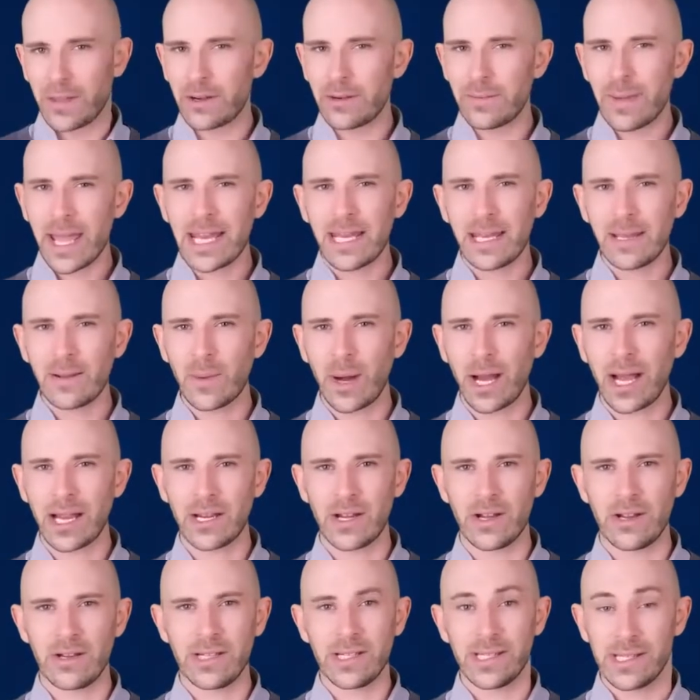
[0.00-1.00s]
The remaining
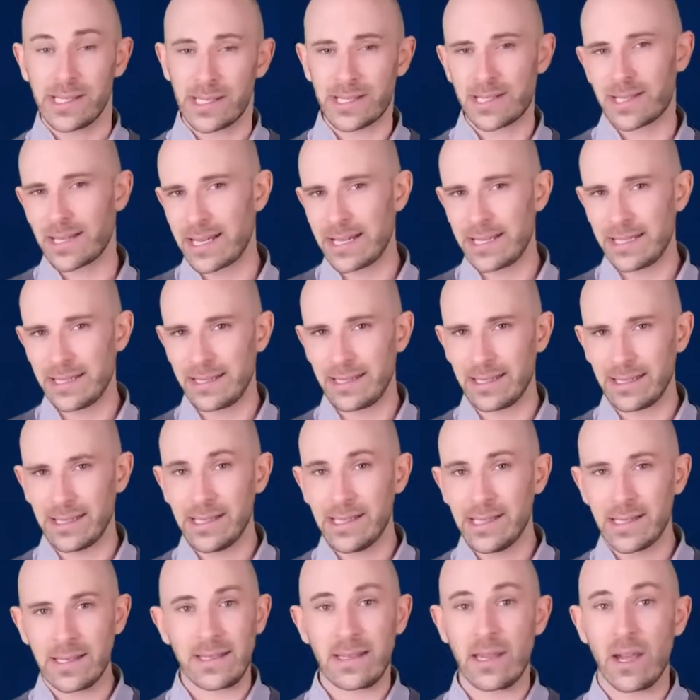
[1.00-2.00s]
mine owners decided
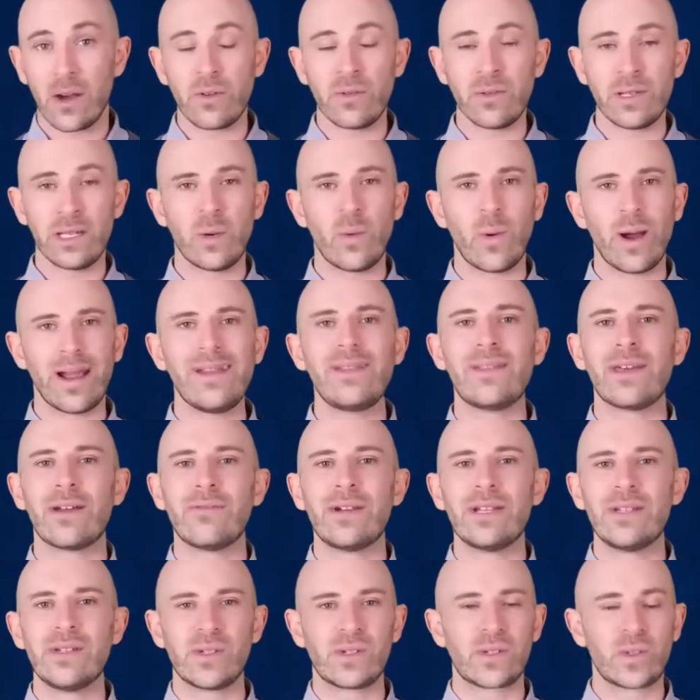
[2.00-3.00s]
that the only way
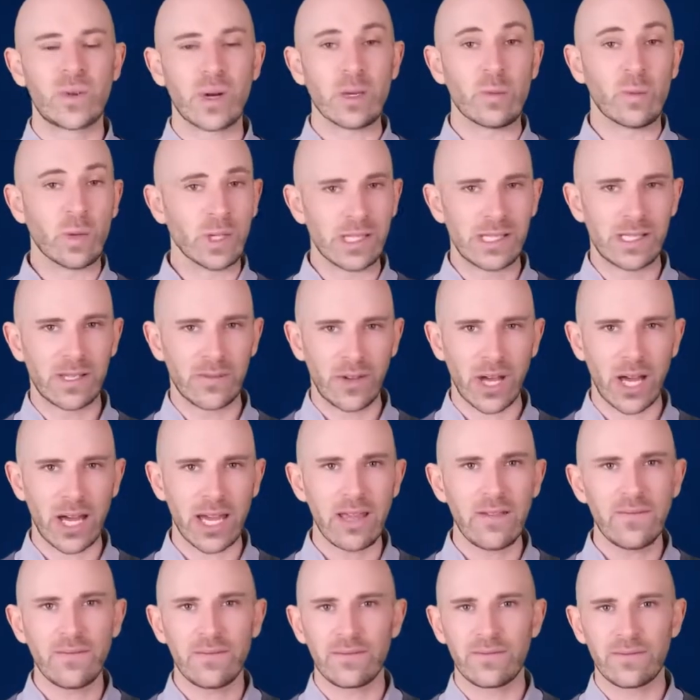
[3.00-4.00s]
their industry would
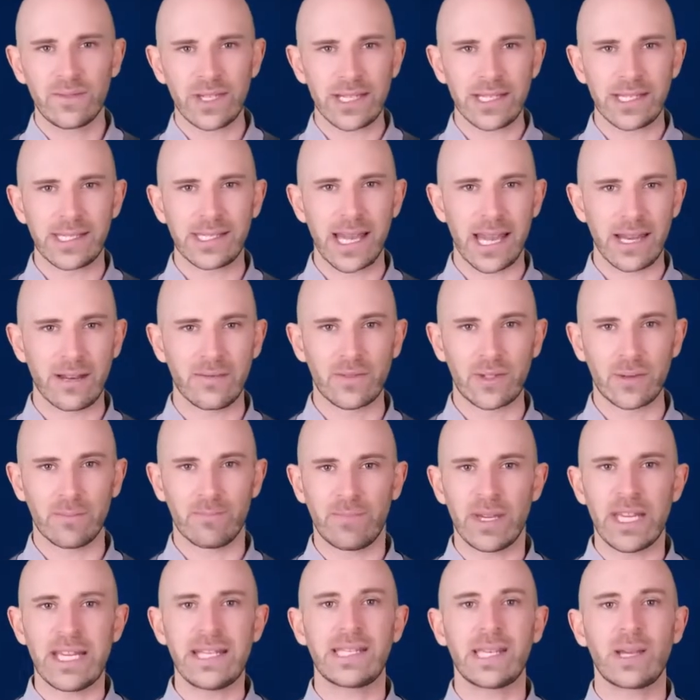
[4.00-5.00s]
survive, instead of
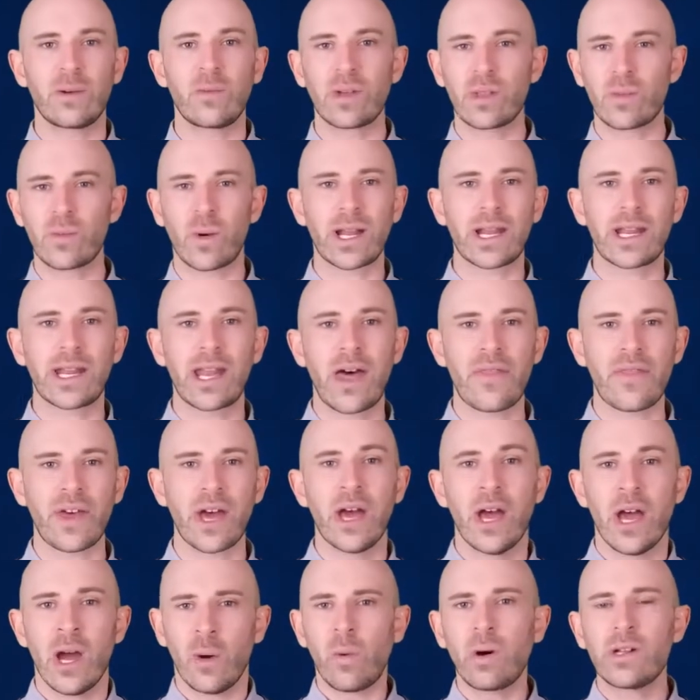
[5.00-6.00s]
competing with one
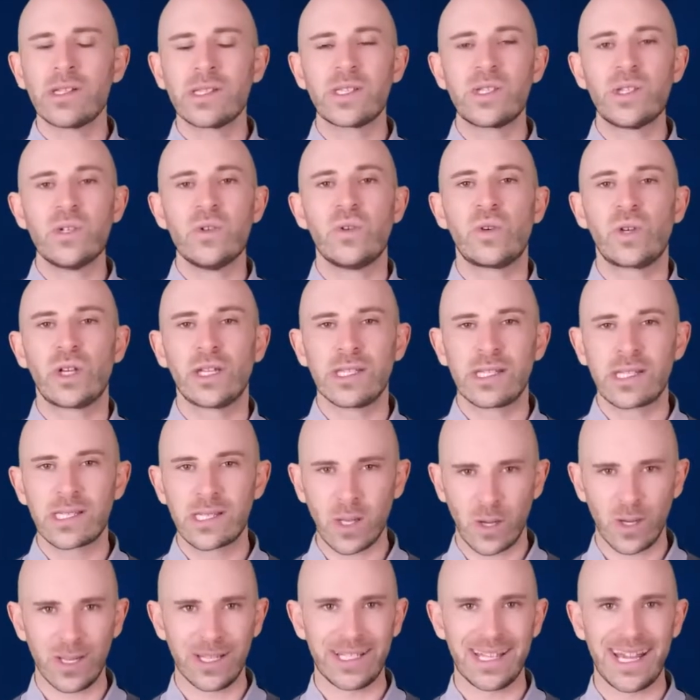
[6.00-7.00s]
another, was to
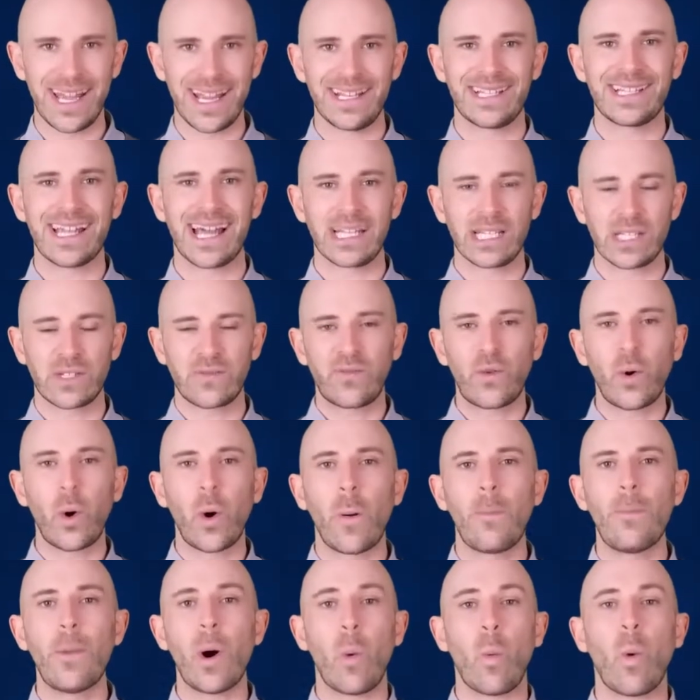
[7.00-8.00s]
consolidate and
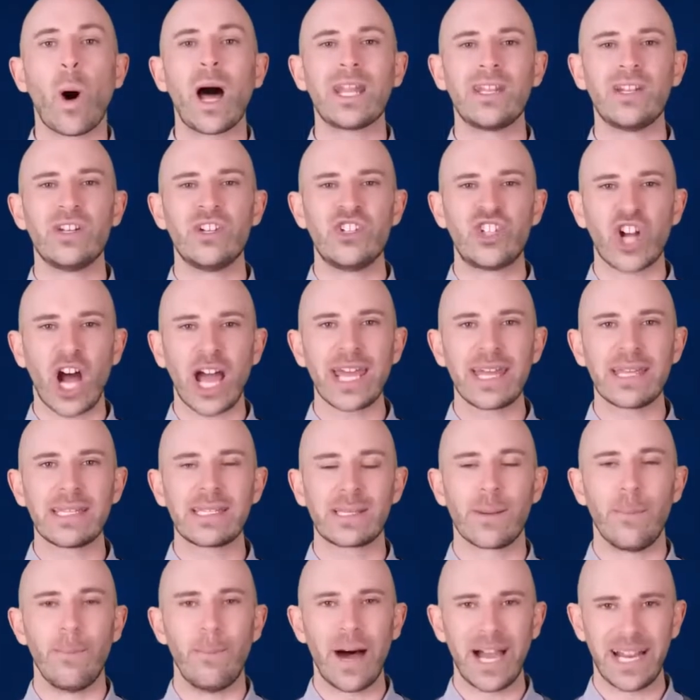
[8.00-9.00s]
form one
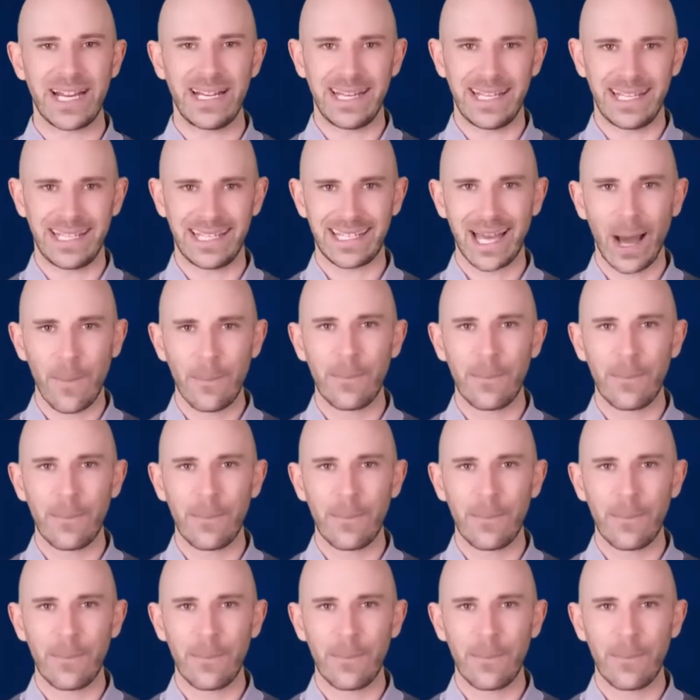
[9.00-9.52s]
giant mining